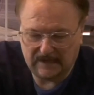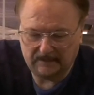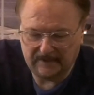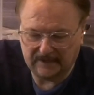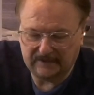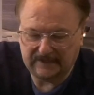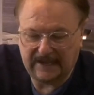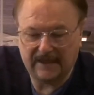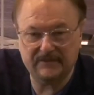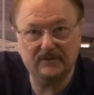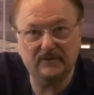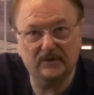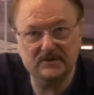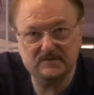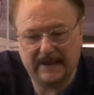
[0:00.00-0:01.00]
I'm going to gather
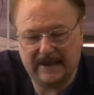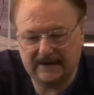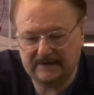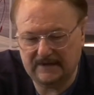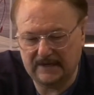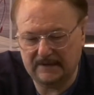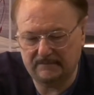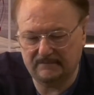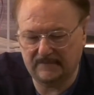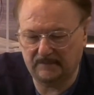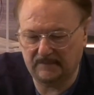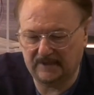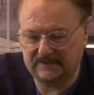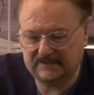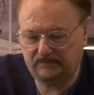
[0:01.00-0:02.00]
those back up.
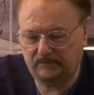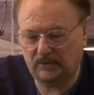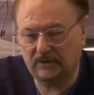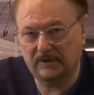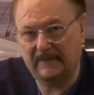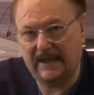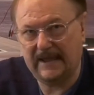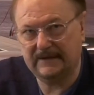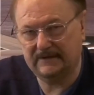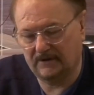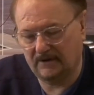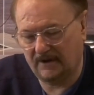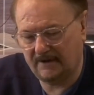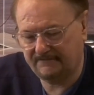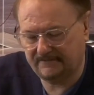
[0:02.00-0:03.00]
I'm going to pull the magnet
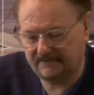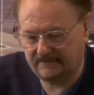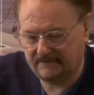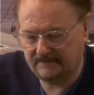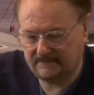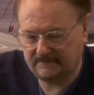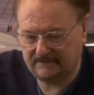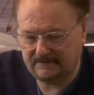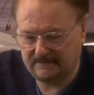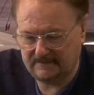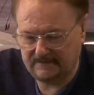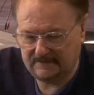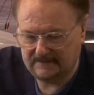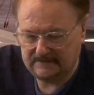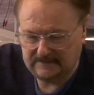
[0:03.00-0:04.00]
off
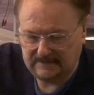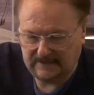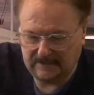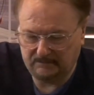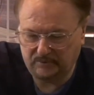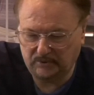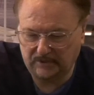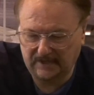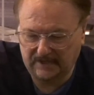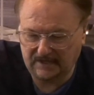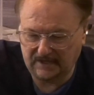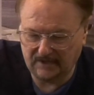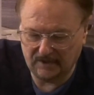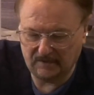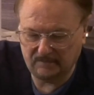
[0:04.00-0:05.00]
and put it
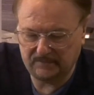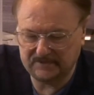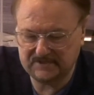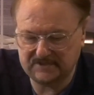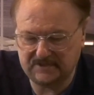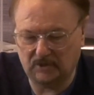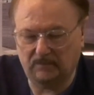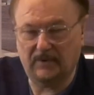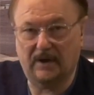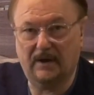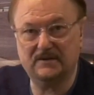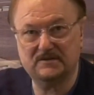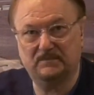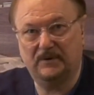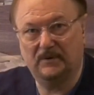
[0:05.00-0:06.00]
here, put steel
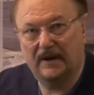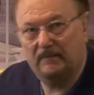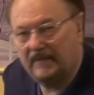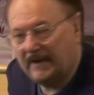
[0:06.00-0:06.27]
balls, be right